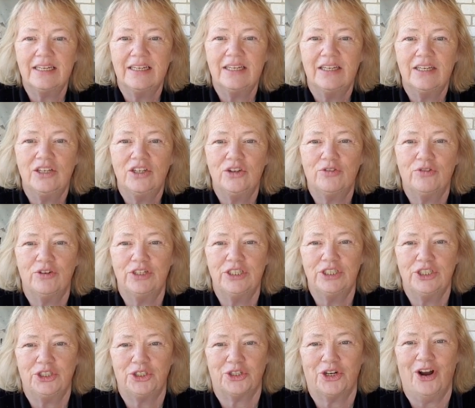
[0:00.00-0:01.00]
Your friend
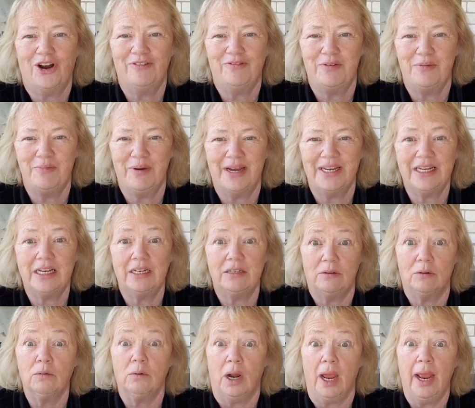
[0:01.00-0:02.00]
is your coffee, Micah.
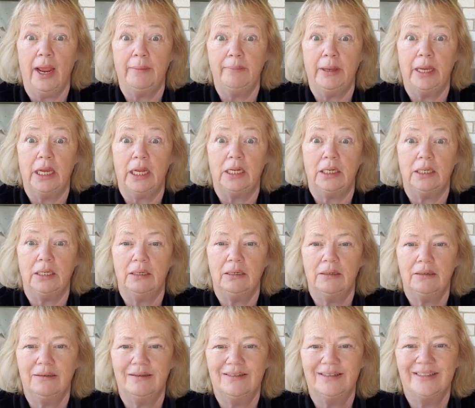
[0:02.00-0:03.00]
Amen.
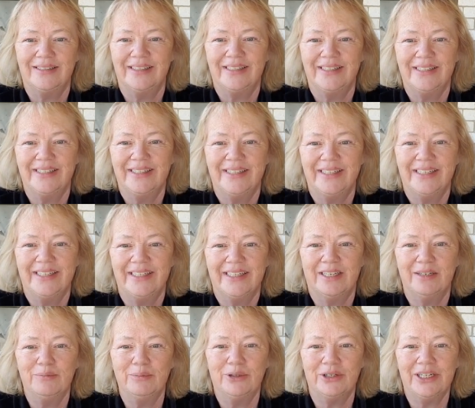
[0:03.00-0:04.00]

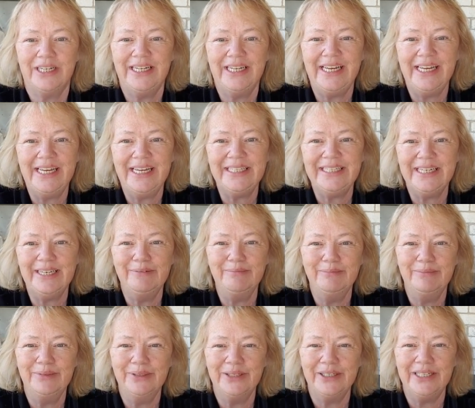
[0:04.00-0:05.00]
Good morning. Good
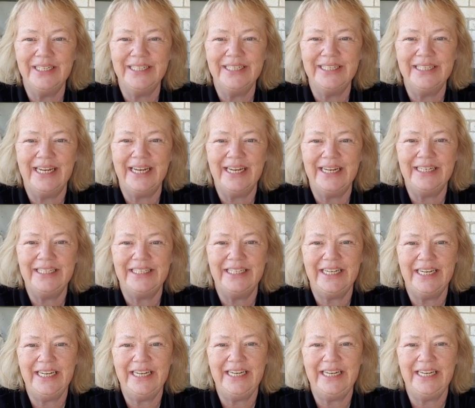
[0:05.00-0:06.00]
morning,
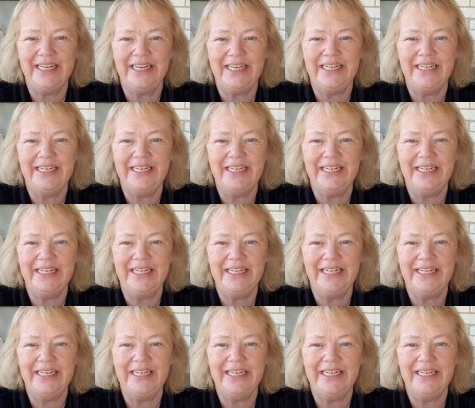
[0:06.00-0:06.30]
Nadine.